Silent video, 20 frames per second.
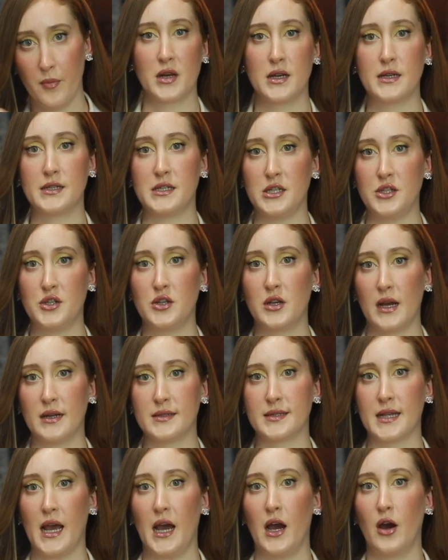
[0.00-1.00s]
I'm going to teach you
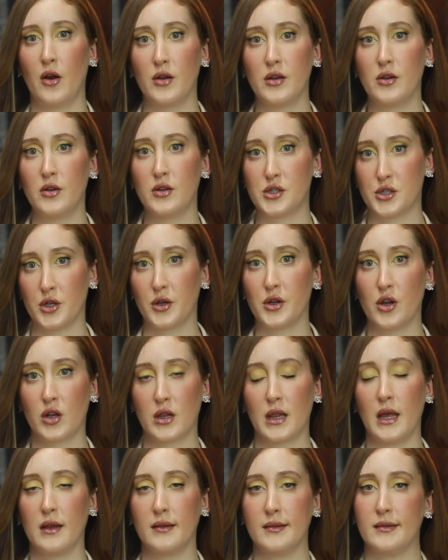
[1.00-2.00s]
guys how to show your
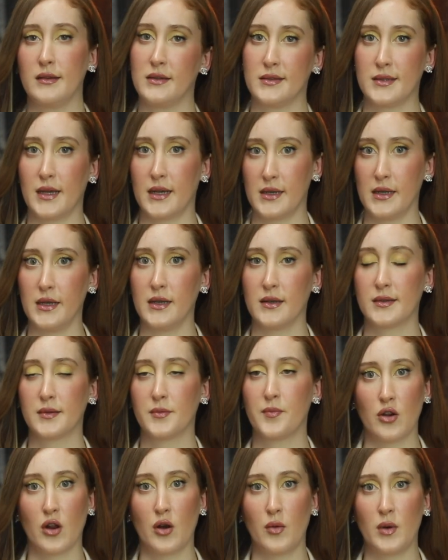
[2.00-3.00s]
clients these techniques.
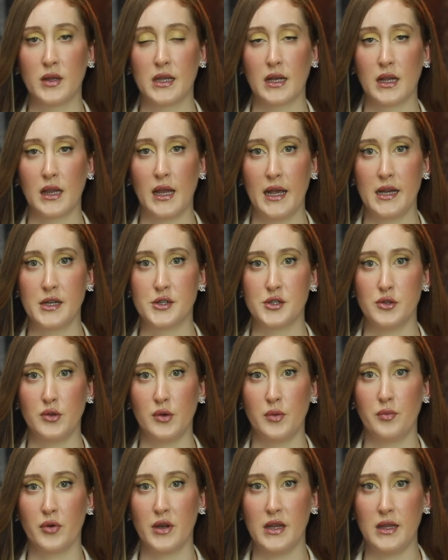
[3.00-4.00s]
You're going to want the client
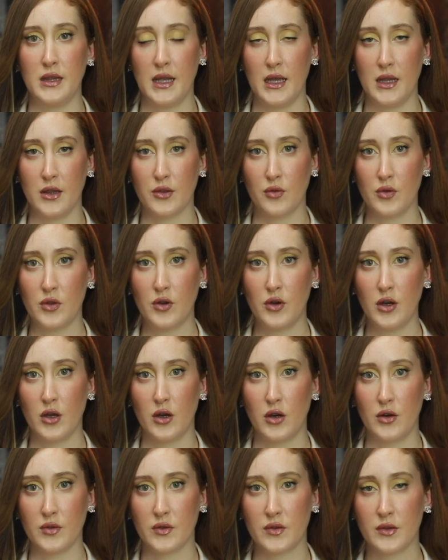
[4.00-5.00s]
to breathe in through their
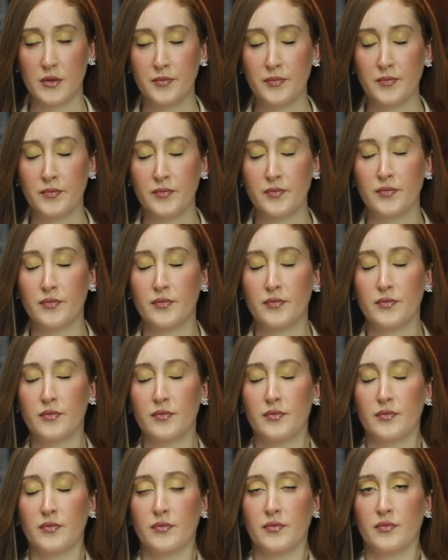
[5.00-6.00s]
nose,
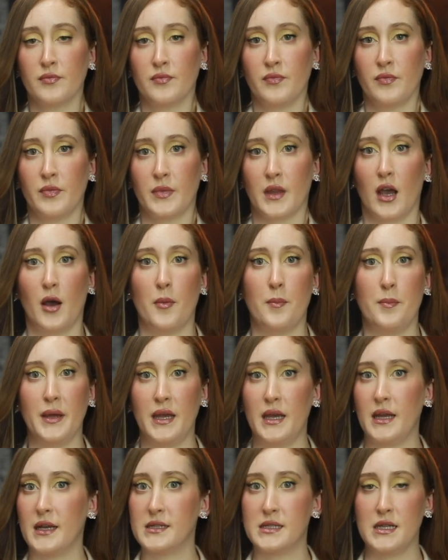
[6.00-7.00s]
a
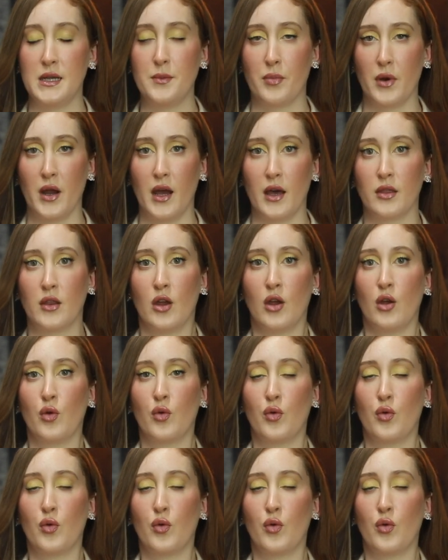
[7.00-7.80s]
big deep breath,